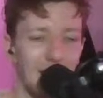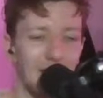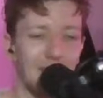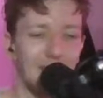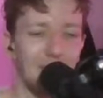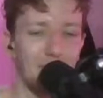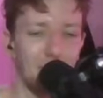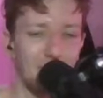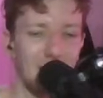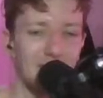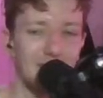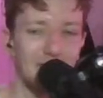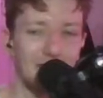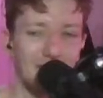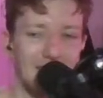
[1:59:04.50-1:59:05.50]
an impression
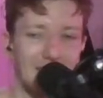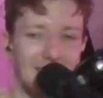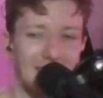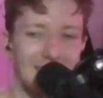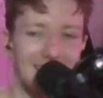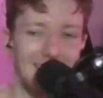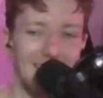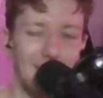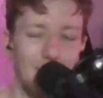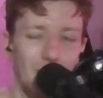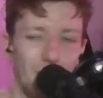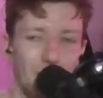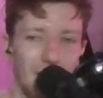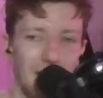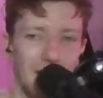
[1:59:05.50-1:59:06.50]
of like
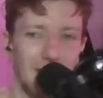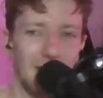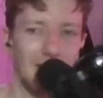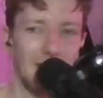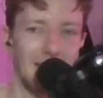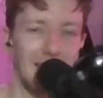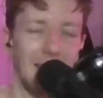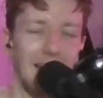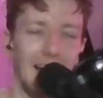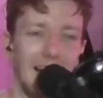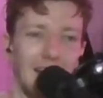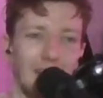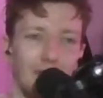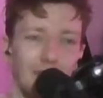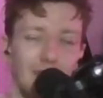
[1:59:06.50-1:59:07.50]
an I
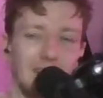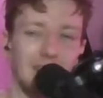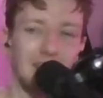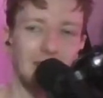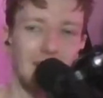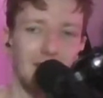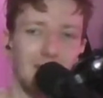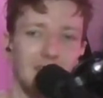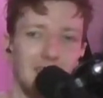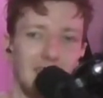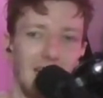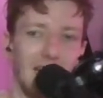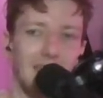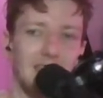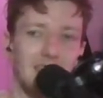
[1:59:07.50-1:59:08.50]
fucking love
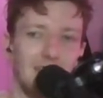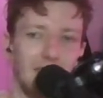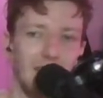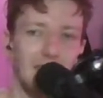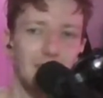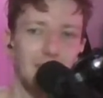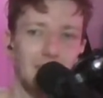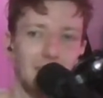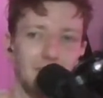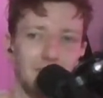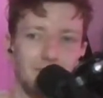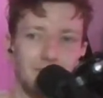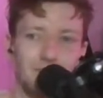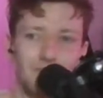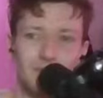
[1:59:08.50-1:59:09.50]
science vibe.
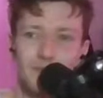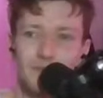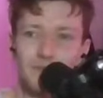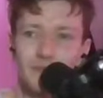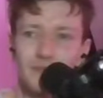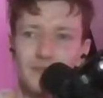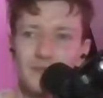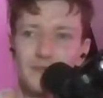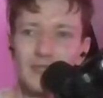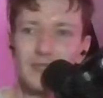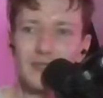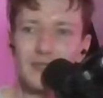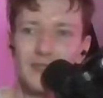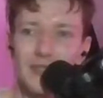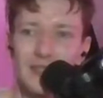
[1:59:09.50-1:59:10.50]

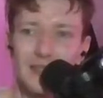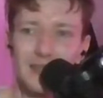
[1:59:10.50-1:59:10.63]
Like